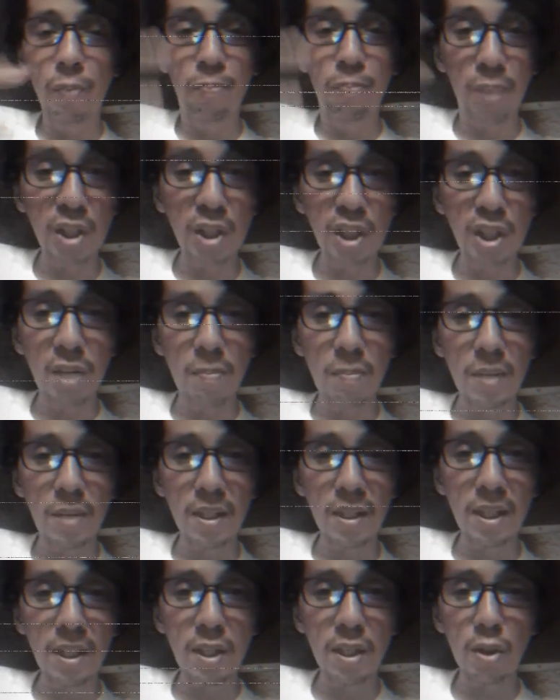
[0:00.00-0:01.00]
pitch their
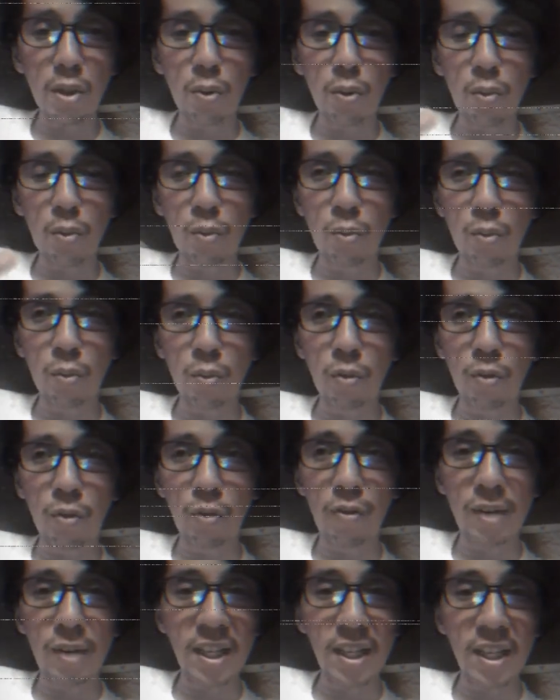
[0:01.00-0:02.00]
business to the
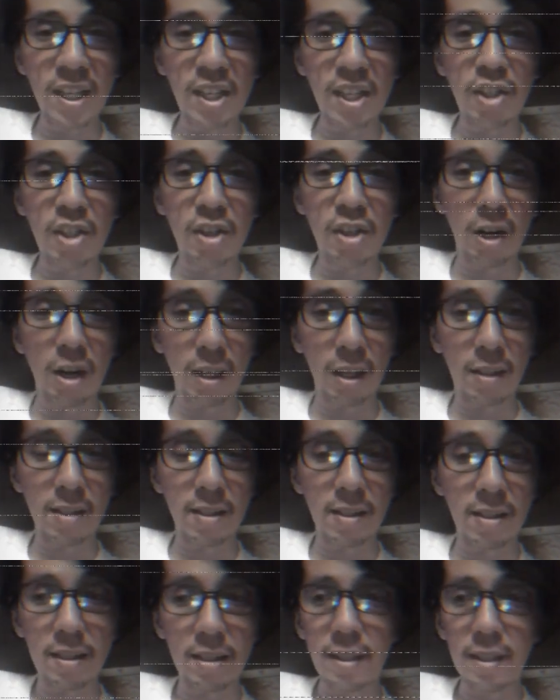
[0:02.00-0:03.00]
three
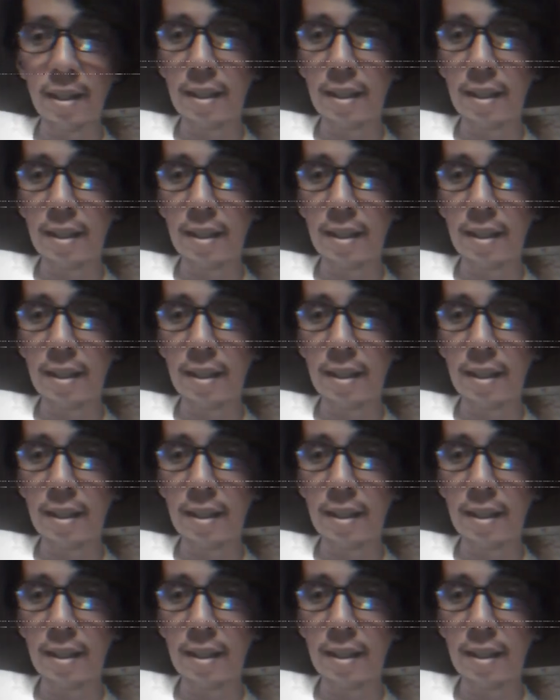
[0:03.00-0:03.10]
sharks,